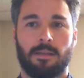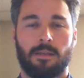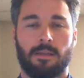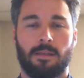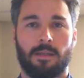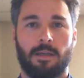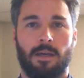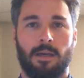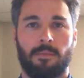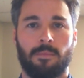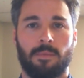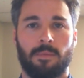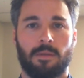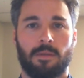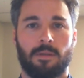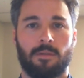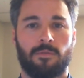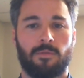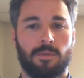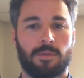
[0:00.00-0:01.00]

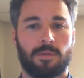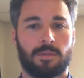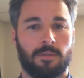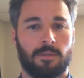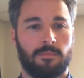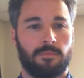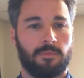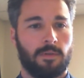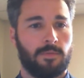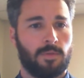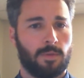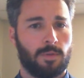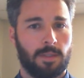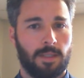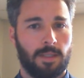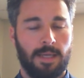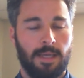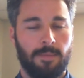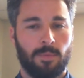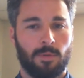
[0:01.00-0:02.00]
the fruits of your
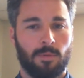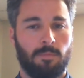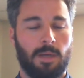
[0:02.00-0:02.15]
labor